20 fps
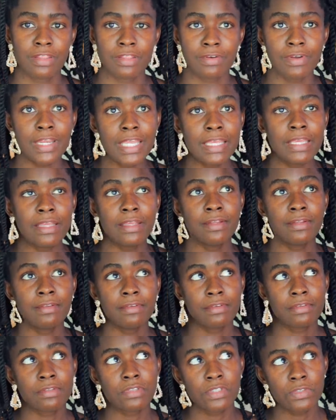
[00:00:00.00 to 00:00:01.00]
3
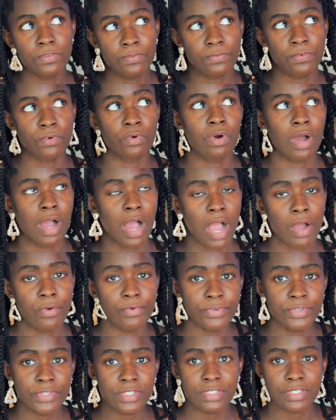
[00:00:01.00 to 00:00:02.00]
to 4
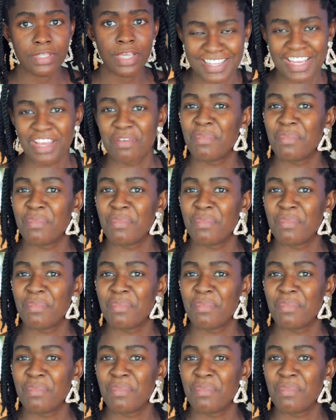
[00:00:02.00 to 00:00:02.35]
hours.